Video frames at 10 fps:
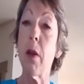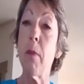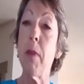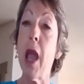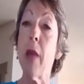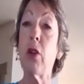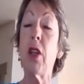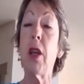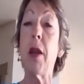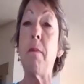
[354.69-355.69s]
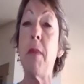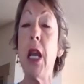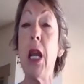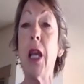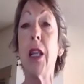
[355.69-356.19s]
be able to
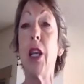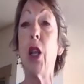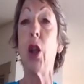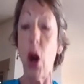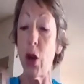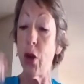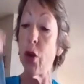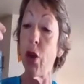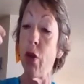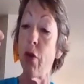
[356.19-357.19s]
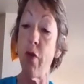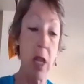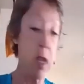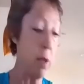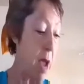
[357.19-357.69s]
immediately launder your
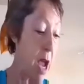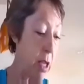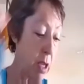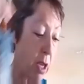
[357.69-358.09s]
face mask,